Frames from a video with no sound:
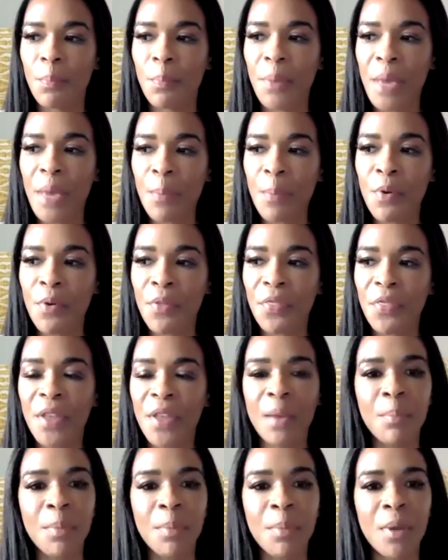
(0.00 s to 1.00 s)
people
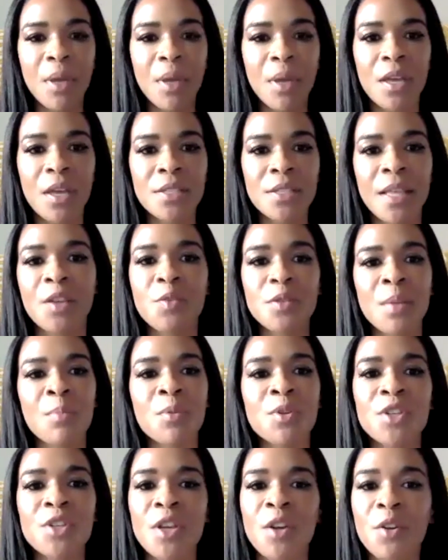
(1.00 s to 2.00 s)
think because, like you said,
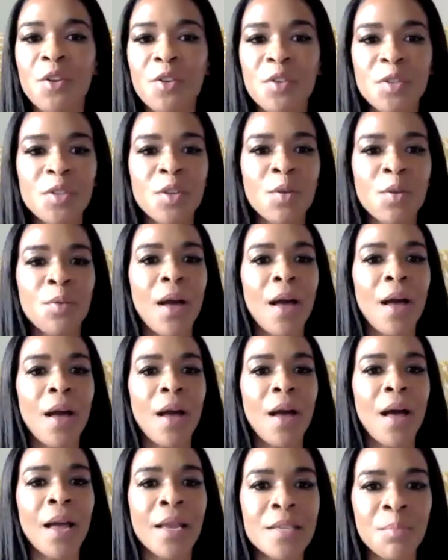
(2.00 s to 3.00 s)
Michelle, you're so
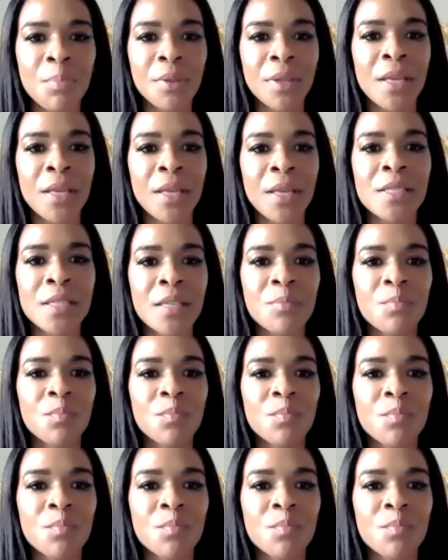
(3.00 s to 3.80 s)
kind and pleasant.